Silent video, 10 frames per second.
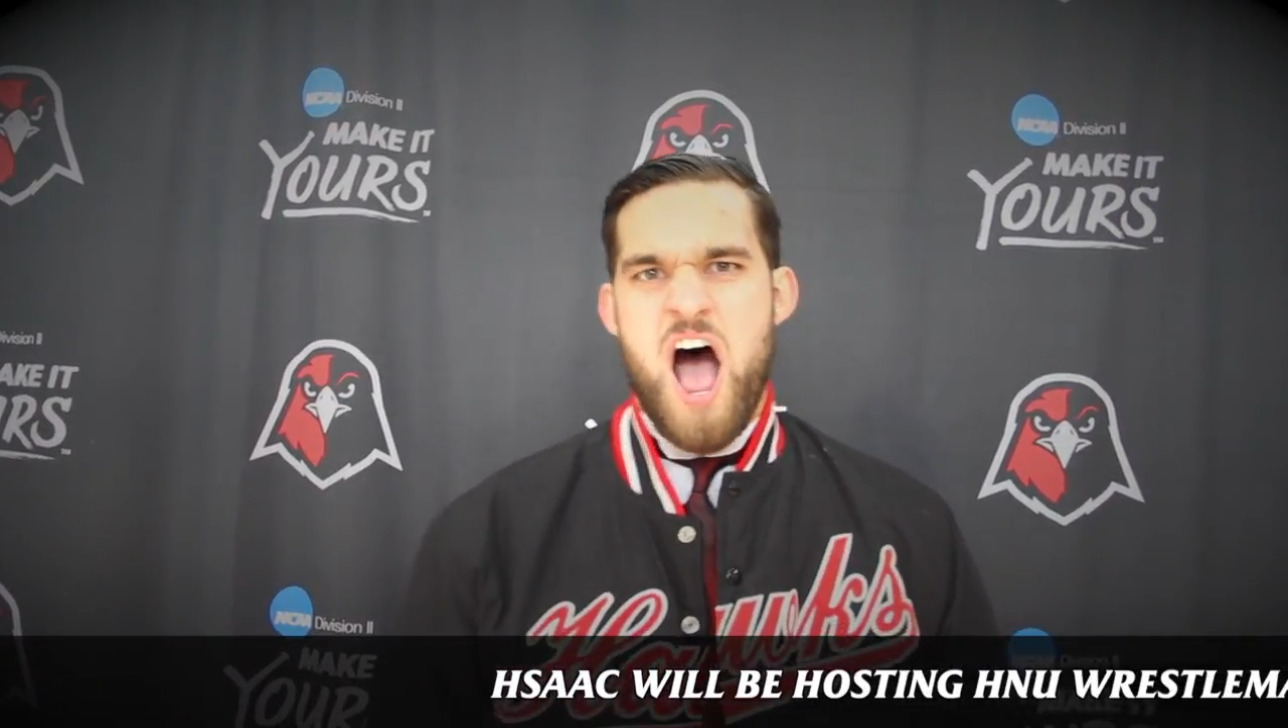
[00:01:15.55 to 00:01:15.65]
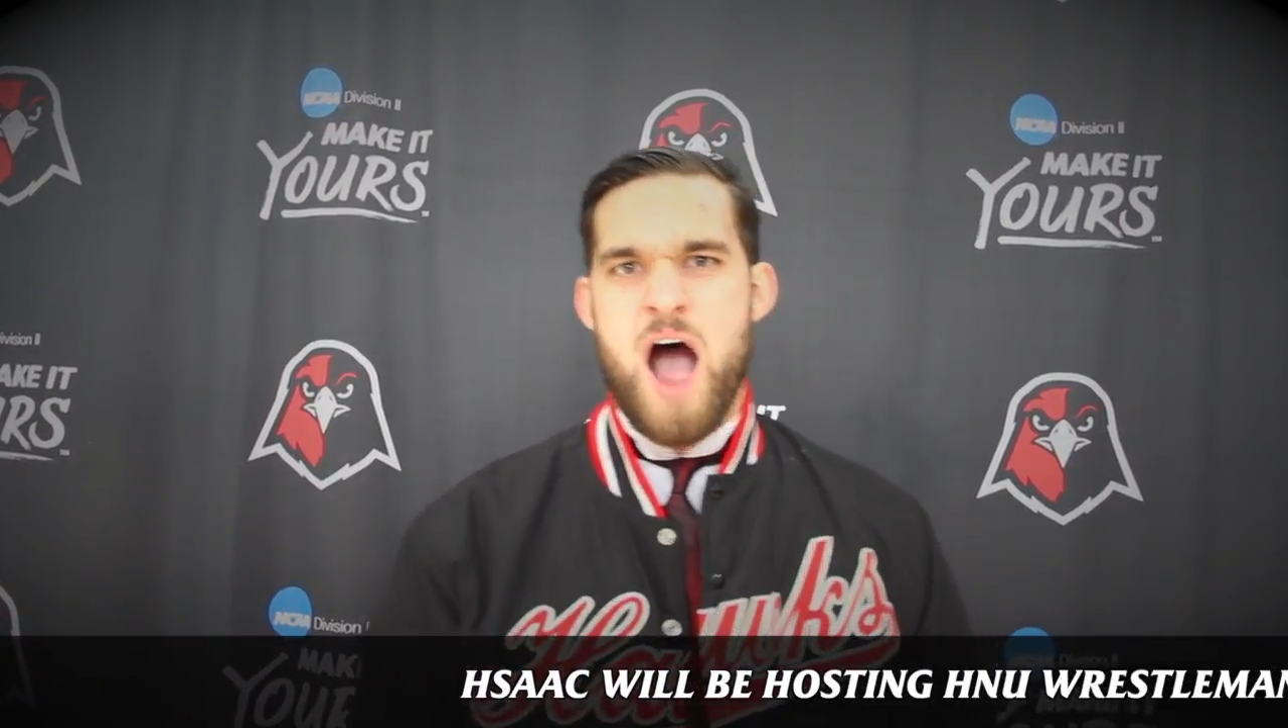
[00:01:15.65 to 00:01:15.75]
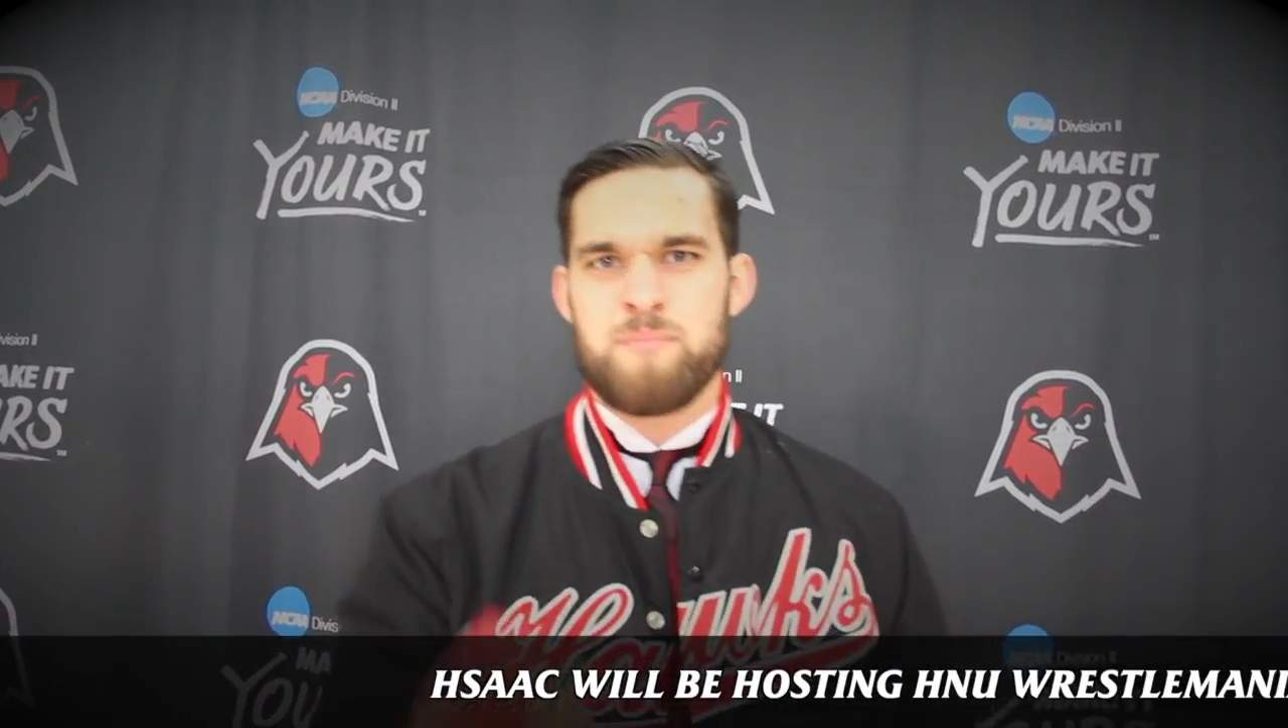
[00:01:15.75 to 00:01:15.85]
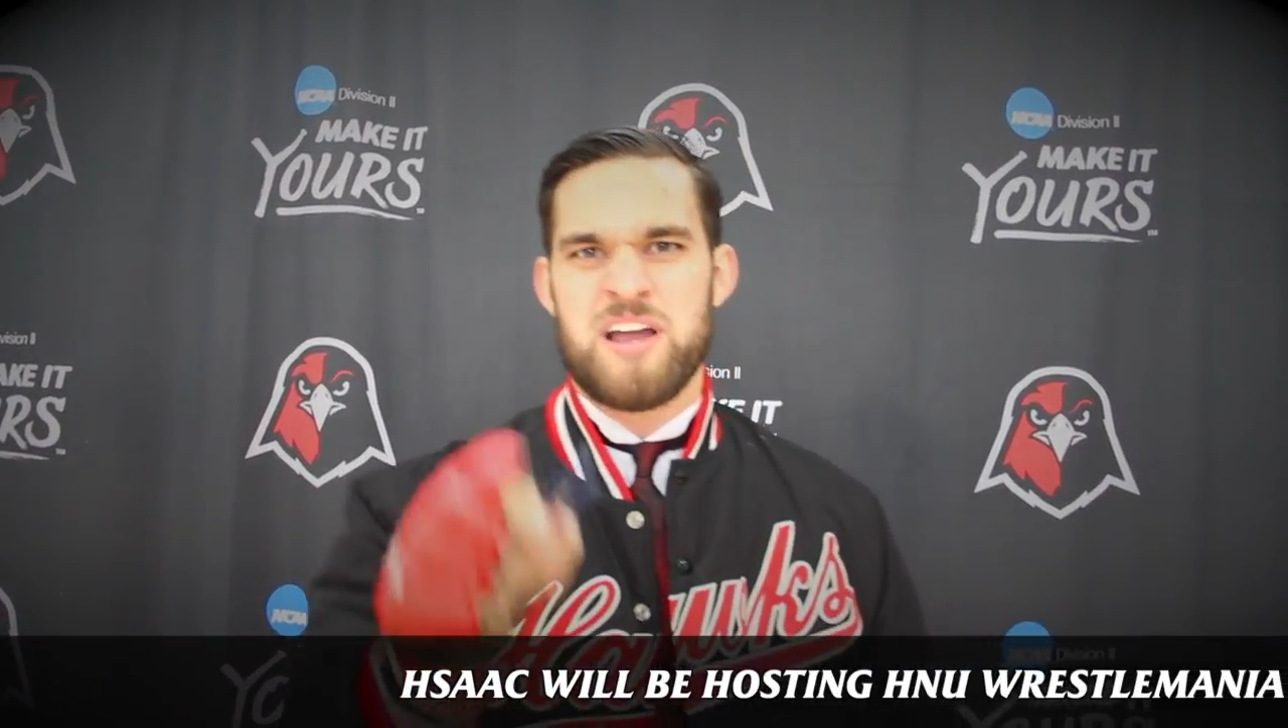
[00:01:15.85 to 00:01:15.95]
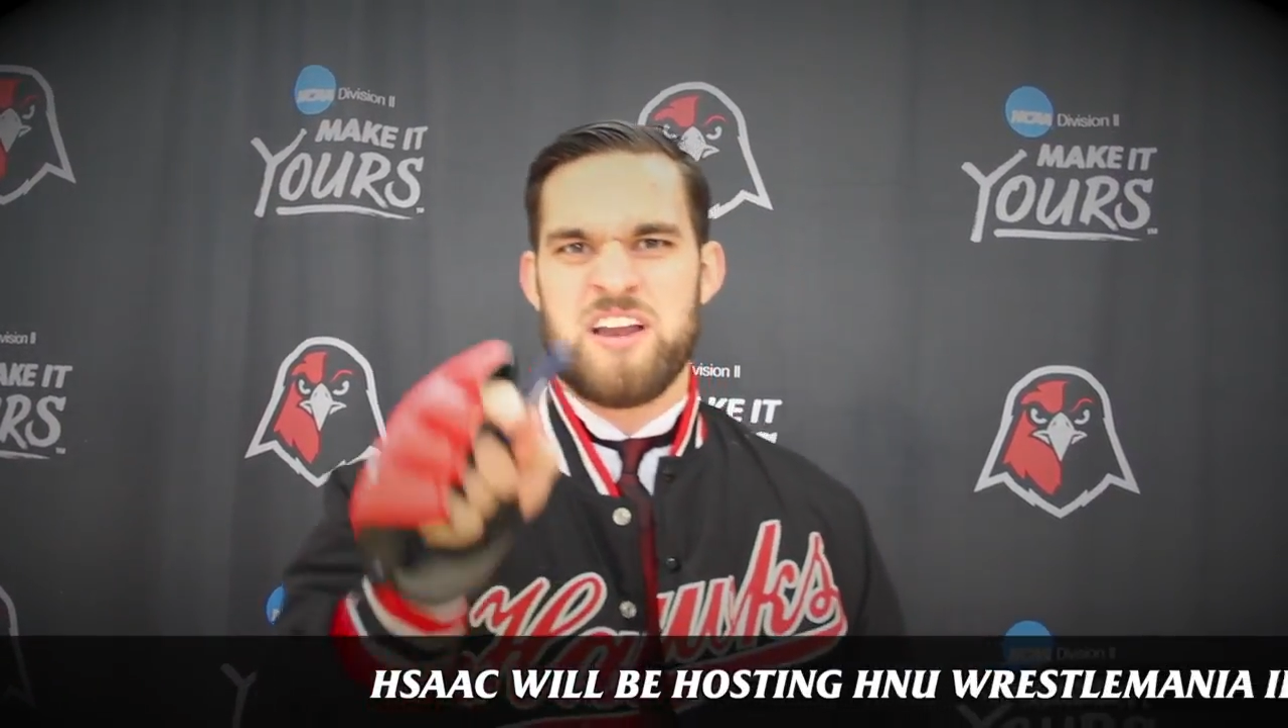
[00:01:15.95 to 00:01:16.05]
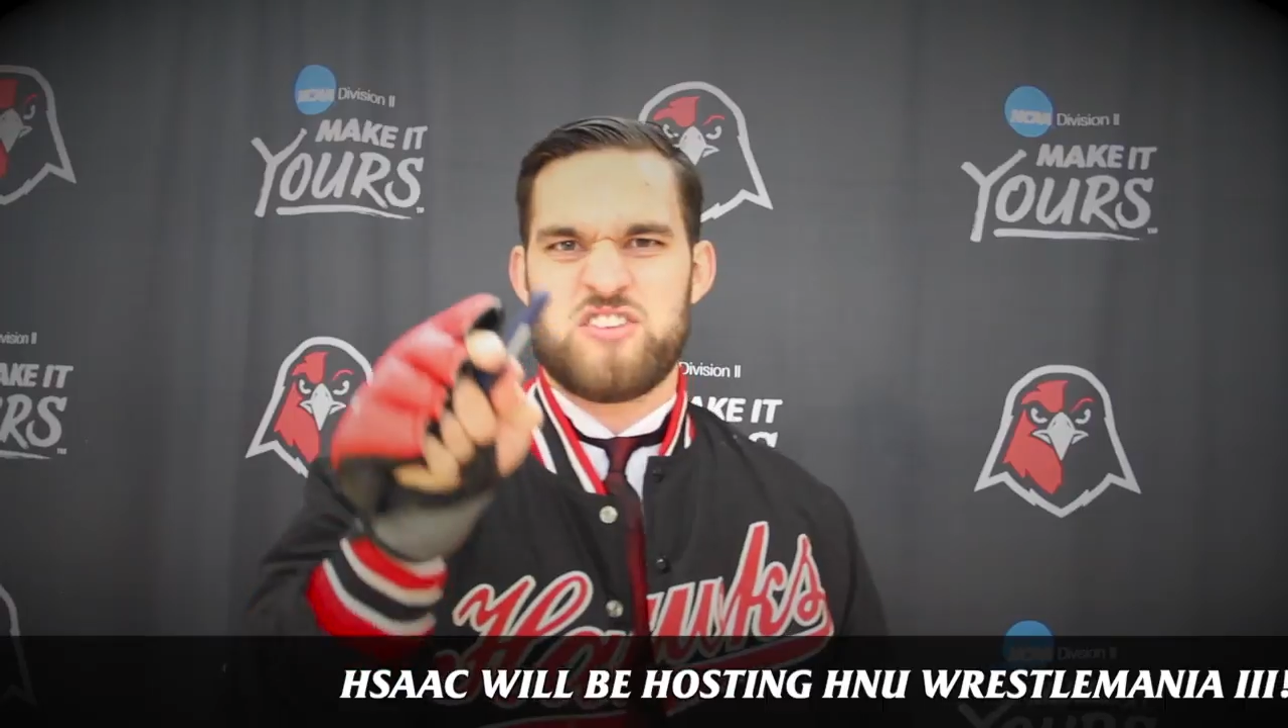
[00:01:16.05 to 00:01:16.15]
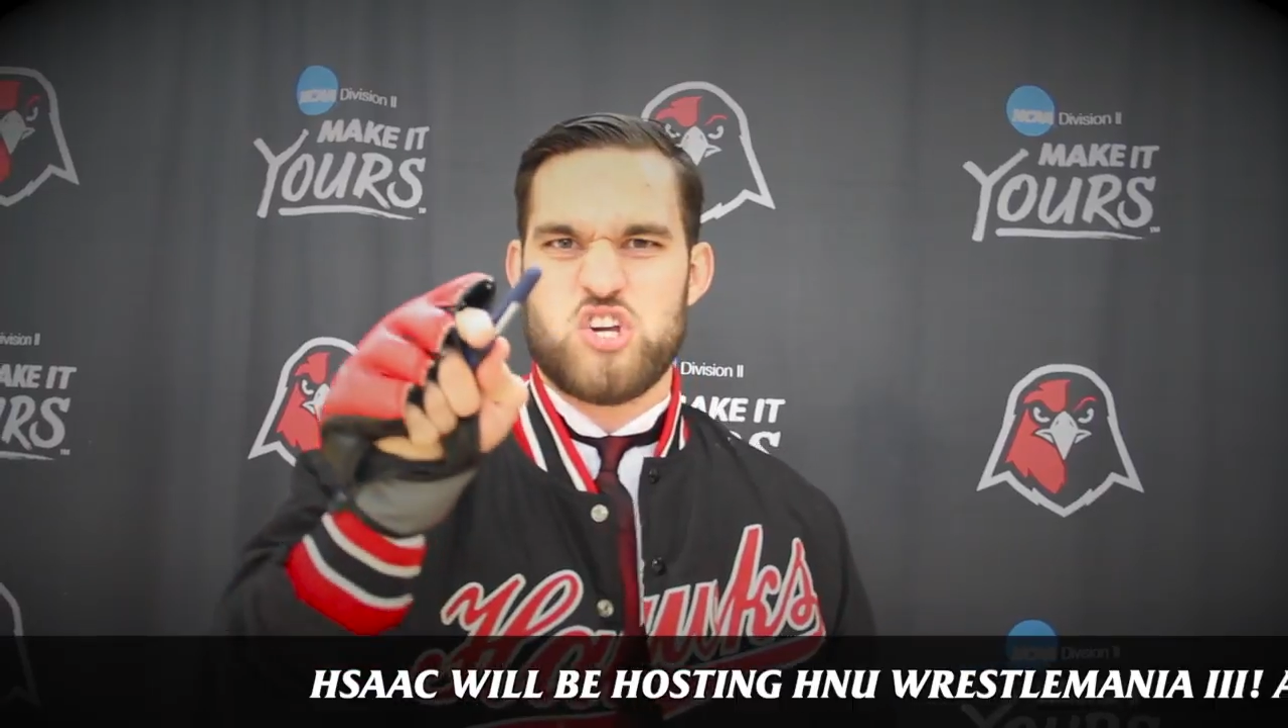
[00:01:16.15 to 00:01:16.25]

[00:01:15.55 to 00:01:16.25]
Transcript: I'm going to